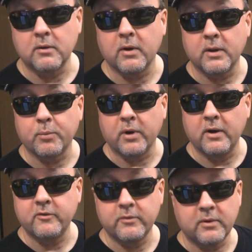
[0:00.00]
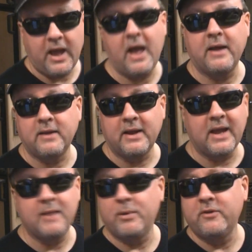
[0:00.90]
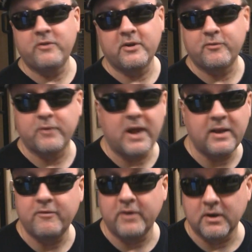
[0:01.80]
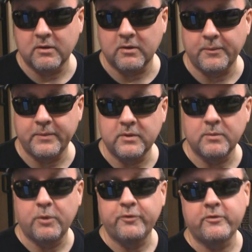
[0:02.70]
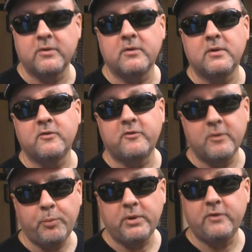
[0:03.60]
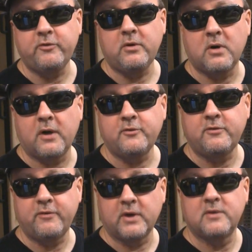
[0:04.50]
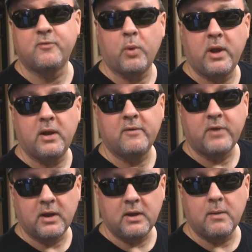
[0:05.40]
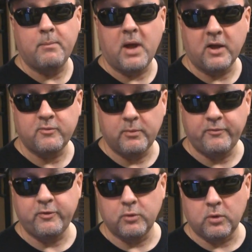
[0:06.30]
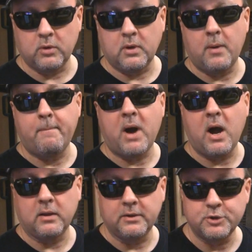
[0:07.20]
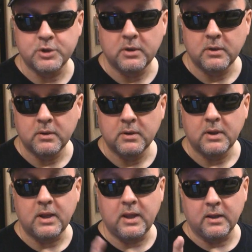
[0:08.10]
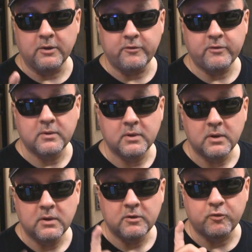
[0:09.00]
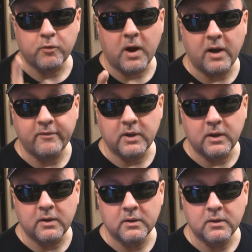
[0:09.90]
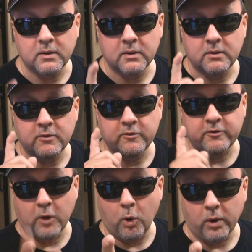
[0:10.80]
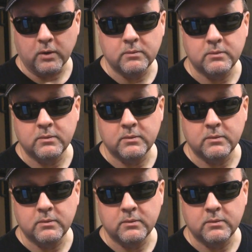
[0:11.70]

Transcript: credit price. And like anybody says, for any vehicle, the most simplest, cost-effective way of getting maximum fuel mileage is driving slower.